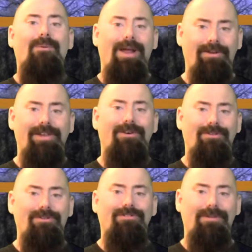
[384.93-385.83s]
why don't you go
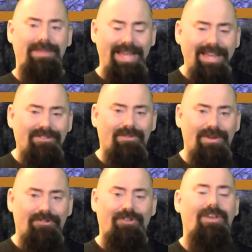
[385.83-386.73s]
do something
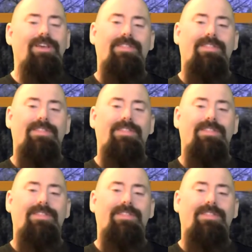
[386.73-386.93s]
Easterish?